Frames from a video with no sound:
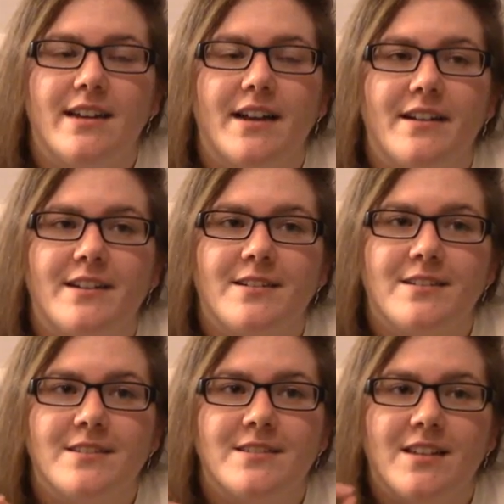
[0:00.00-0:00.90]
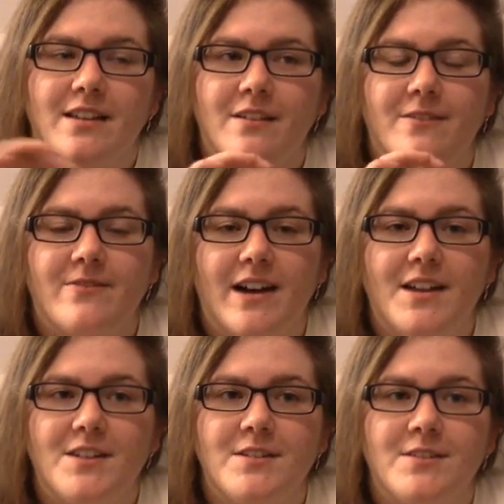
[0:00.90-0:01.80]
Ariel's
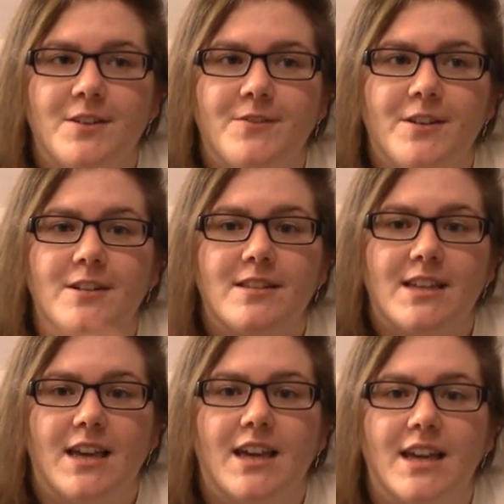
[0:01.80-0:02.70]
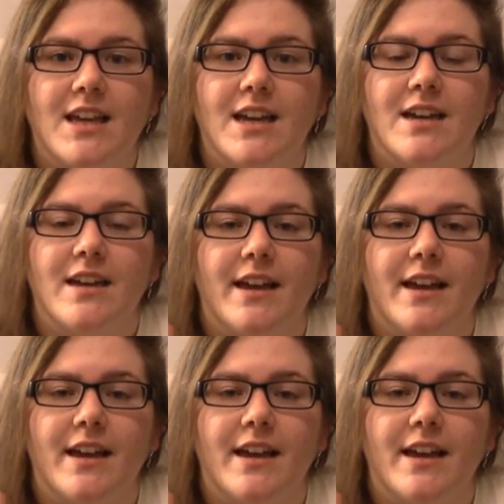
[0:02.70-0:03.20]
father so far, the king,